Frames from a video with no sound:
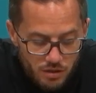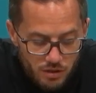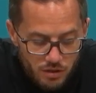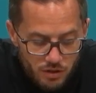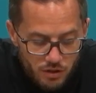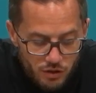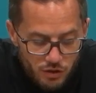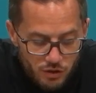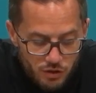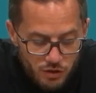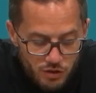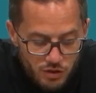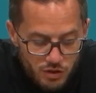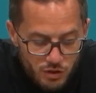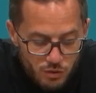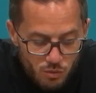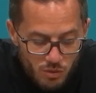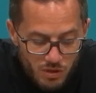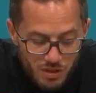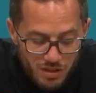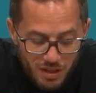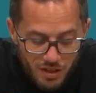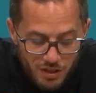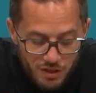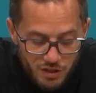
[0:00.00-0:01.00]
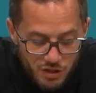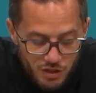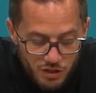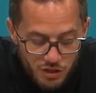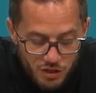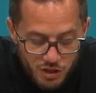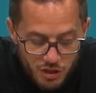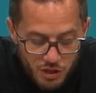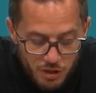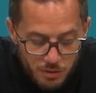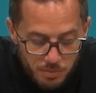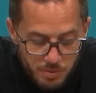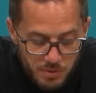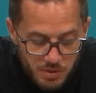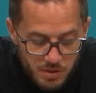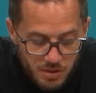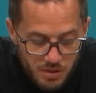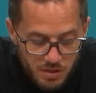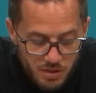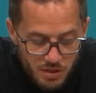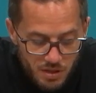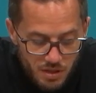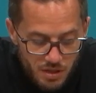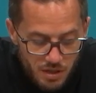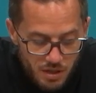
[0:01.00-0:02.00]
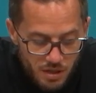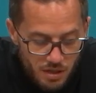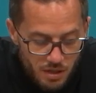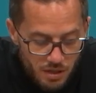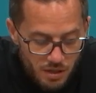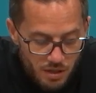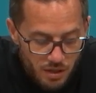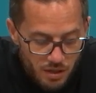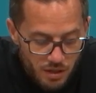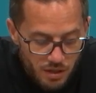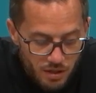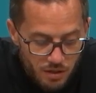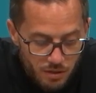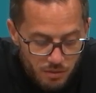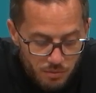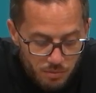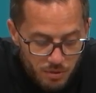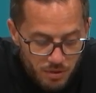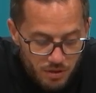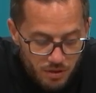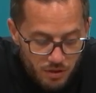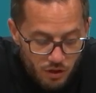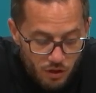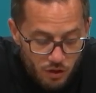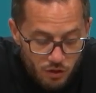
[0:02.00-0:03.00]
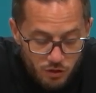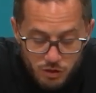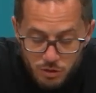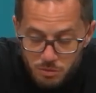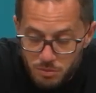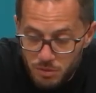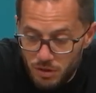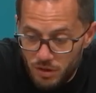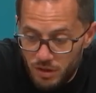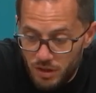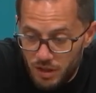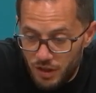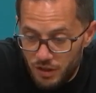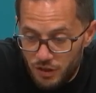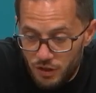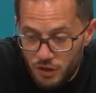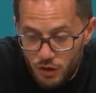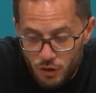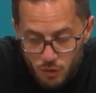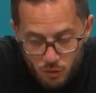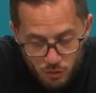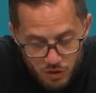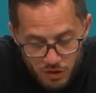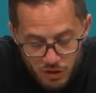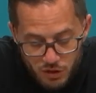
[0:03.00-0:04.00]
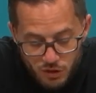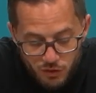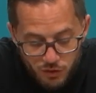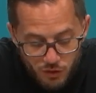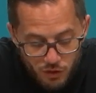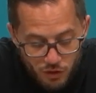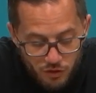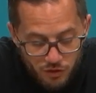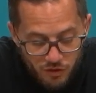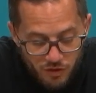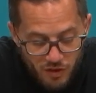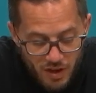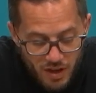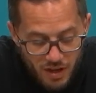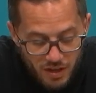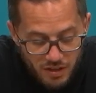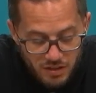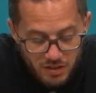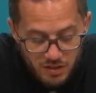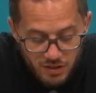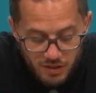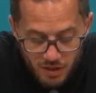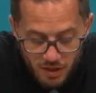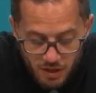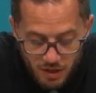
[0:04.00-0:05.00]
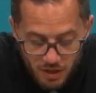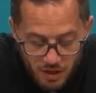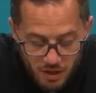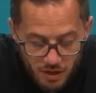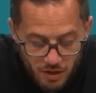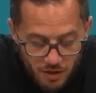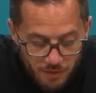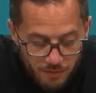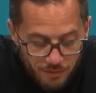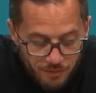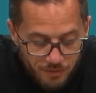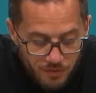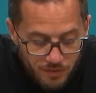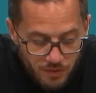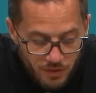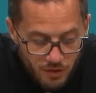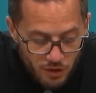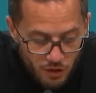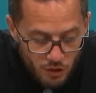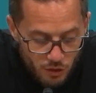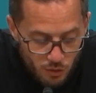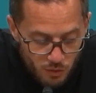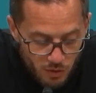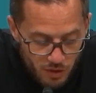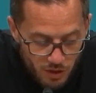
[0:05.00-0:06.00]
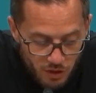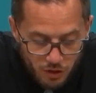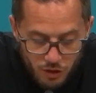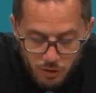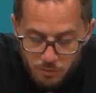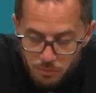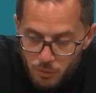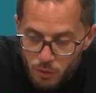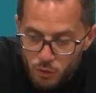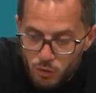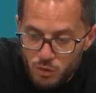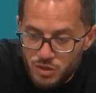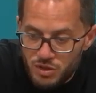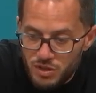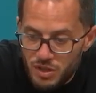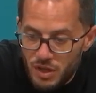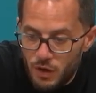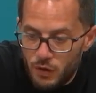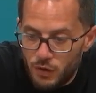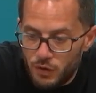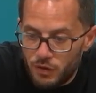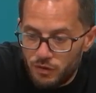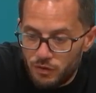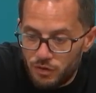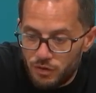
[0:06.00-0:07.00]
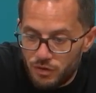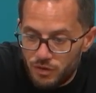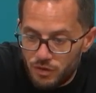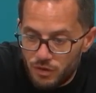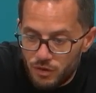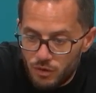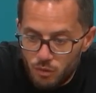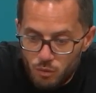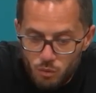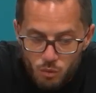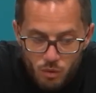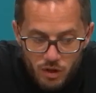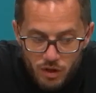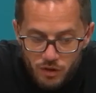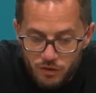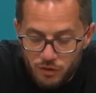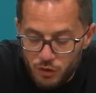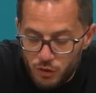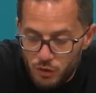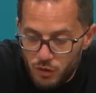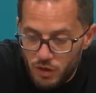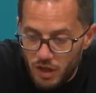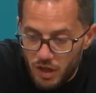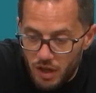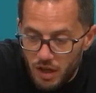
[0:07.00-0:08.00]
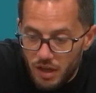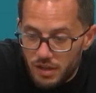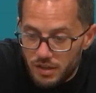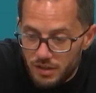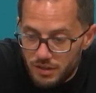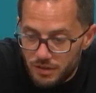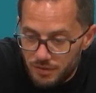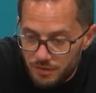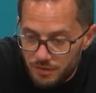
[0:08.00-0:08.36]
there's relationships, but ultimately I know this for a fact, you get the most out of whatever you got,